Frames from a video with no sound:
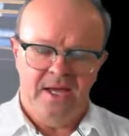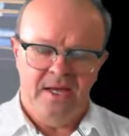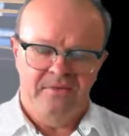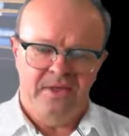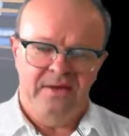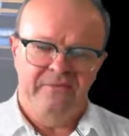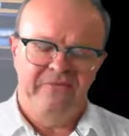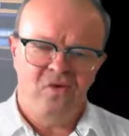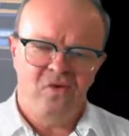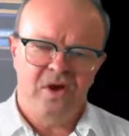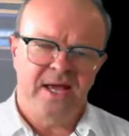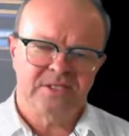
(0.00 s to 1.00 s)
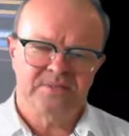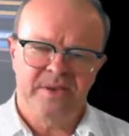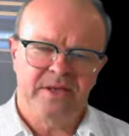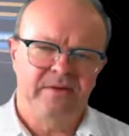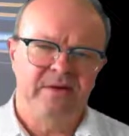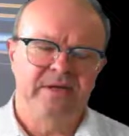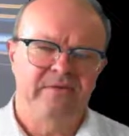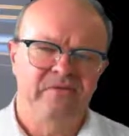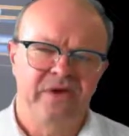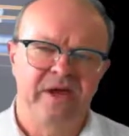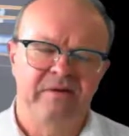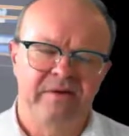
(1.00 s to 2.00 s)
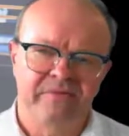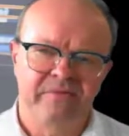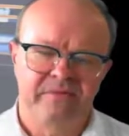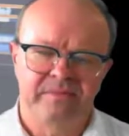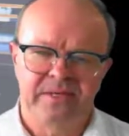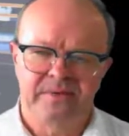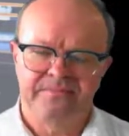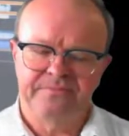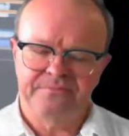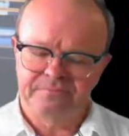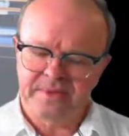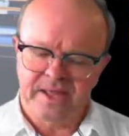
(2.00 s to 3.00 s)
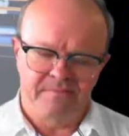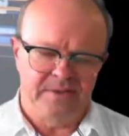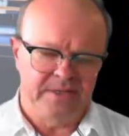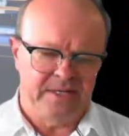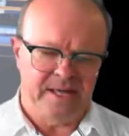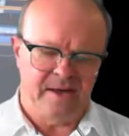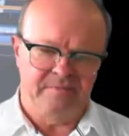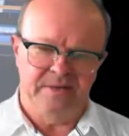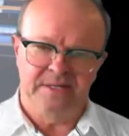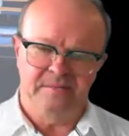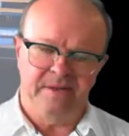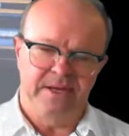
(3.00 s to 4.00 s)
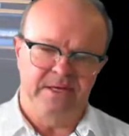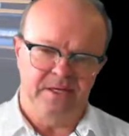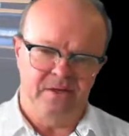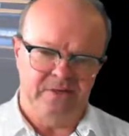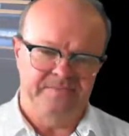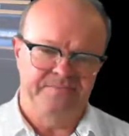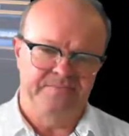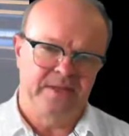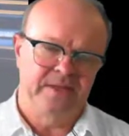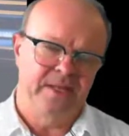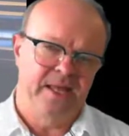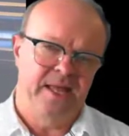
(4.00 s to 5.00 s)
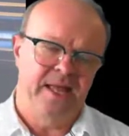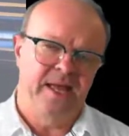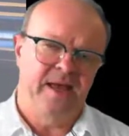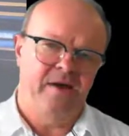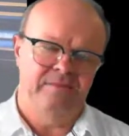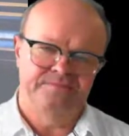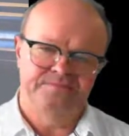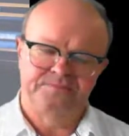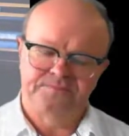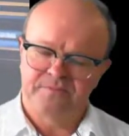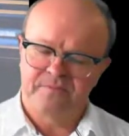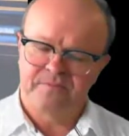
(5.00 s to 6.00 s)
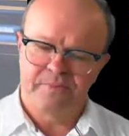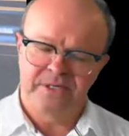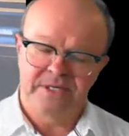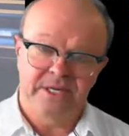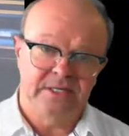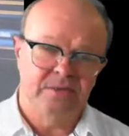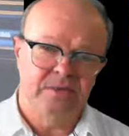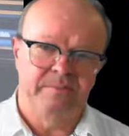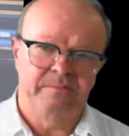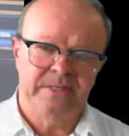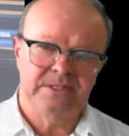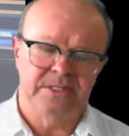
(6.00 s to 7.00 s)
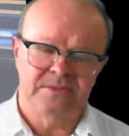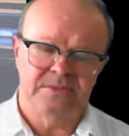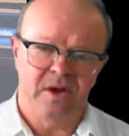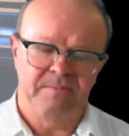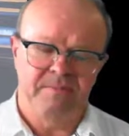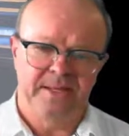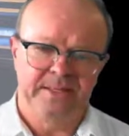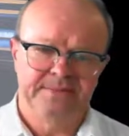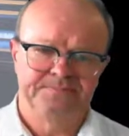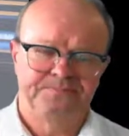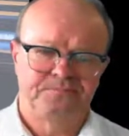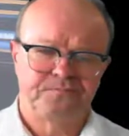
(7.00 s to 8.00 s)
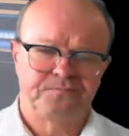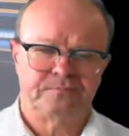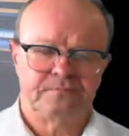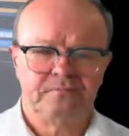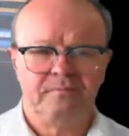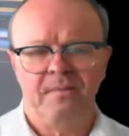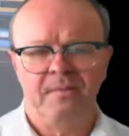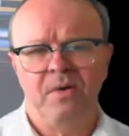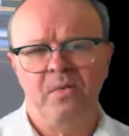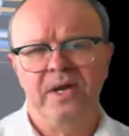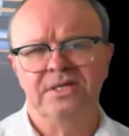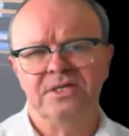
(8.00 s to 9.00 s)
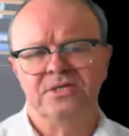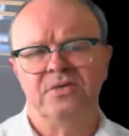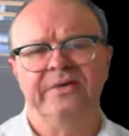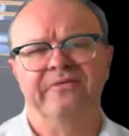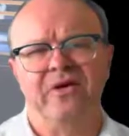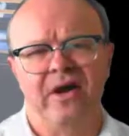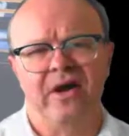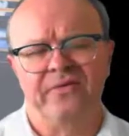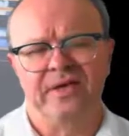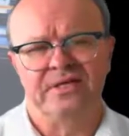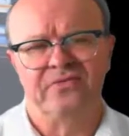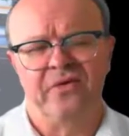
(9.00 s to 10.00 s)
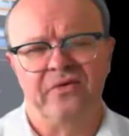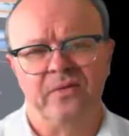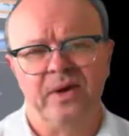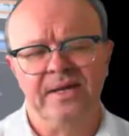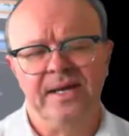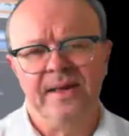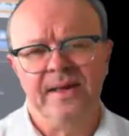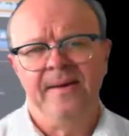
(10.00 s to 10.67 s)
The forecast period can vary from company to company depending on how predictable a business might be, but we're just doing 5 years for everyone.